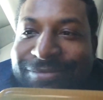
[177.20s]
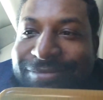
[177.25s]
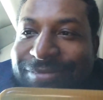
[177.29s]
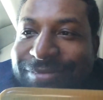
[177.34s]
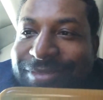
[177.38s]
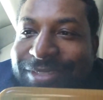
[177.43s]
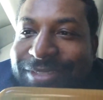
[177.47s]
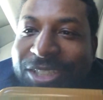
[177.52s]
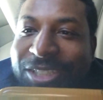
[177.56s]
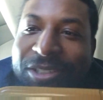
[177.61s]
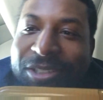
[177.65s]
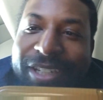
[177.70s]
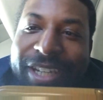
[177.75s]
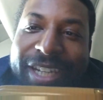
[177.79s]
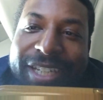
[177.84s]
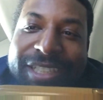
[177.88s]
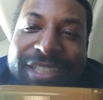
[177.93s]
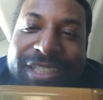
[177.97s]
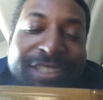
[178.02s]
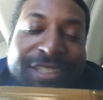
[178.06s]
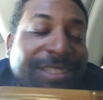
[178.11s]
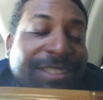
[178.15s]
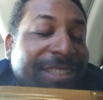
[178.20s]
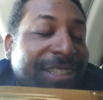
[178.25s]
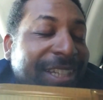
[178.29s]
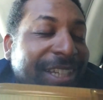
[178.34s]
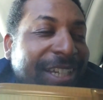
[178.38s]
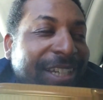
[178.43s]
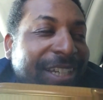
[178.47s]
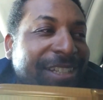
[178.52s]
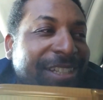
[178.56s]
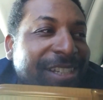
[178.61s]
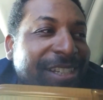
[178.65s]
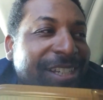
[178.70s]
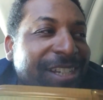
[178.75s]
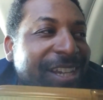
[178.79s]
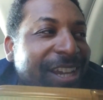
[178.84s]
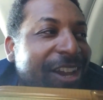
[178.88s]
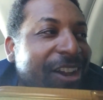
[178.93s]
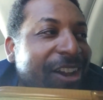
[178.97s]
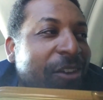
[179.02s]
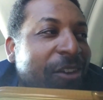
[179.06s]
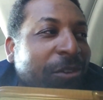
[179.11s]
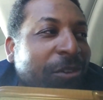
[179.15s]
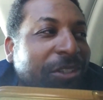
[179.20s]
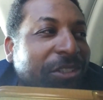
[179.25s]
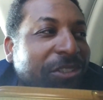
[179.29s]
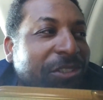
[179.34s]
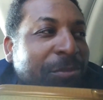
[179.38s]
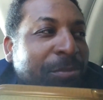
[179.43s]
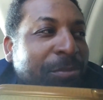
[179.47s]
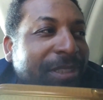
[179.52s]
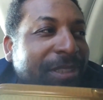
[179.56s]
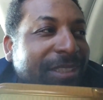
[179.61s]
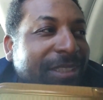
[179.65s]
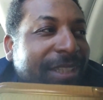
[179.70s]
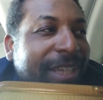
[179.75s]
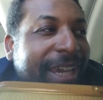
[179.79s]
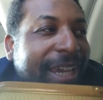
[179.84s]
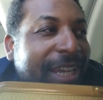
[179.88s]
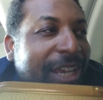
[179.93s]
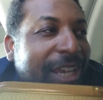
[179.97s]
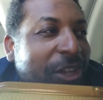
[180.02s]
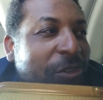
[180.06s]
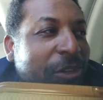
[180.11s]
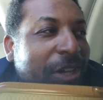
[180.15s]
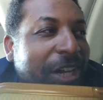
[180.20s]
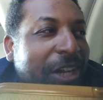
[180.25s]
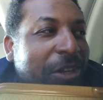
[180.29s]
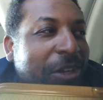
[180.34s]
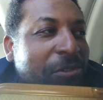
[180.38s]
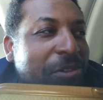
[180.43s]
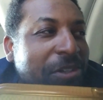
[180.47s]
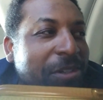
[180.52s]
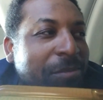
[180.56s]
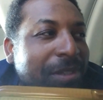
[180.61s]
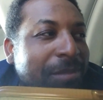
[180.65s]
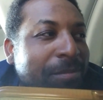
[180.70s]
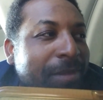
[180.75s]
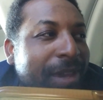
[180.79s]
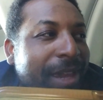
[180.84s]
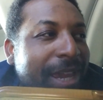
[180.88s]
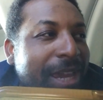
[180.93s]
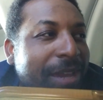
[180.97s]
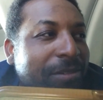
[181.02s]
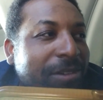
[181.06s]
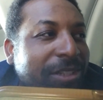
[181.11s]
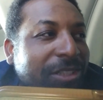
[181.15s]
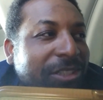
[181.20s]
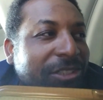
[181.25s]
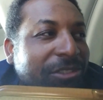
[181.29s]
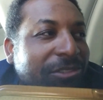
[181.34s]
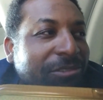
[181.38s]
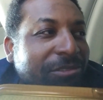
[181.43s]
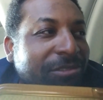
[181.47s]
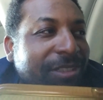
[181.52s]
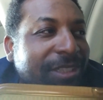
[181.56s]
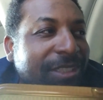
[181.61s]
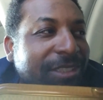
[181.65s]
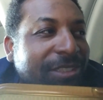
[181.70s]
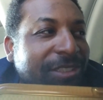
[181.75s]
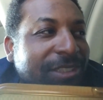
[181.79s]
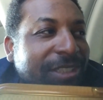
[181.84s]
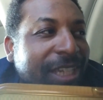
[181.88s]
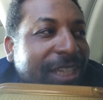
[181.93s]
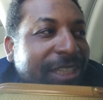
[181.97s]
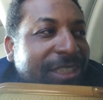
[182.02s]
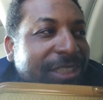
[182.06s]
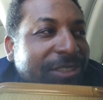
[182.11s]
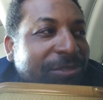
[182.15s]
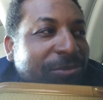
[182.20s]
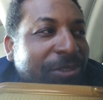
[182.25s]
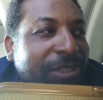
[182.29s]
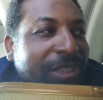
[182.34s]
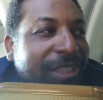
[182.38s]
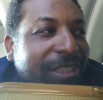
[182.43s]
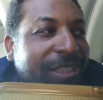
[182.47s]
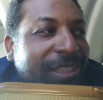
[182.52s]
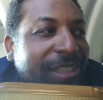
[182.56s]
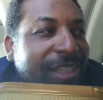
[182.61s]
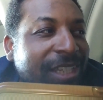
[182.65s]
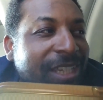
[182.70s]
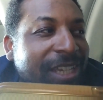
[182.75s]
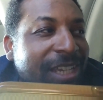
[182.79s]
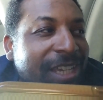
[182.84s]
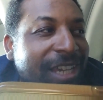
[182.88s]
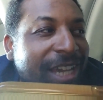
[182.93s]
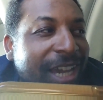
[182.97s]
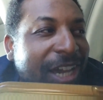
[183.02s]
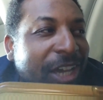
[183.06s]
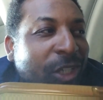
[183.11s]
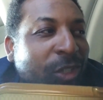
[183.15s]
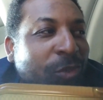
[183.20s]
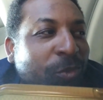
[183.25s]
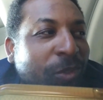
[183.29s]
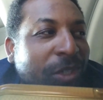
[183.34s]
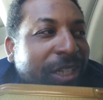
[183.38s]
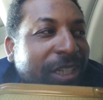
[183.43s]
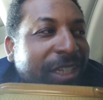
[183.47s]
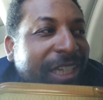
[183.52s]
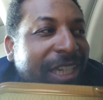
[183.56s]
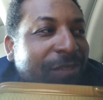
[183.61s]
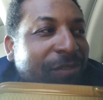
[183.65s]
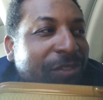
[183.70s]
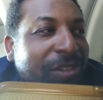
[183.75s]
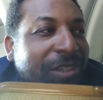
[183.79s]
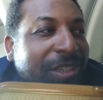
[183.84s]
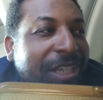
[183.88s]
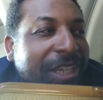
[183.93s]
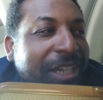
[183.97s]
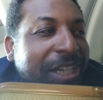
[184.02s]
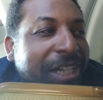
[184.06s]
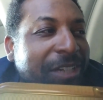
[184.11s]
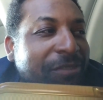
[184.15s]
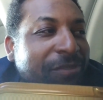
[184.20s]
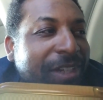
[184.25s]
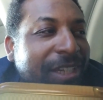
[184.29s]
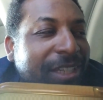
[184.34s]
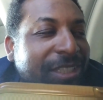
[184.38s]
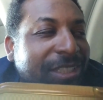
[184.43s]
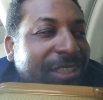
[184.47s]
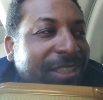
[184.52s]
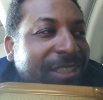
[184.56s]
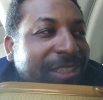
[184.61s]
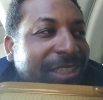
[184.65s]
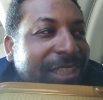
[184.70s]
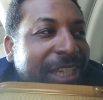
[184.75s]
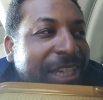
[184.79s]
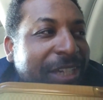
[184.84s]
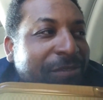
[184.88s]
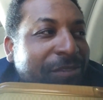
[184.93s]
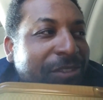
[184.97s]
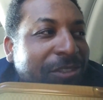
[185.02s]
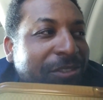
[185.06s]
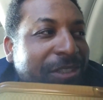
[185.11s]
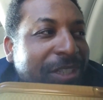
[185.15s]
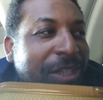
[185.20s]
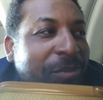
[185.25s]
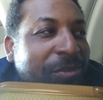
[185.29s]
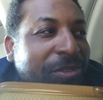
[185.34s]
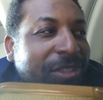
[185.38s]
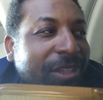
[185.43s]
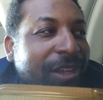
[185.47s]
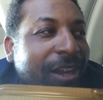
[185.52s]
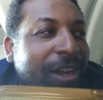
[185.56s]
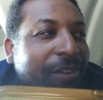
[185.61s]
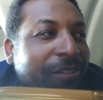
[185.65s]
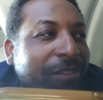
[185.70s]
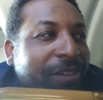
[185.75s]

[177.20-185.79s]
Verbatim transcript: Okay, listen. I, I don't want you to be sad. I don't, I don't want to be mad with you. Listen, I just want I just want to give you love. I just love you. I'm sorry.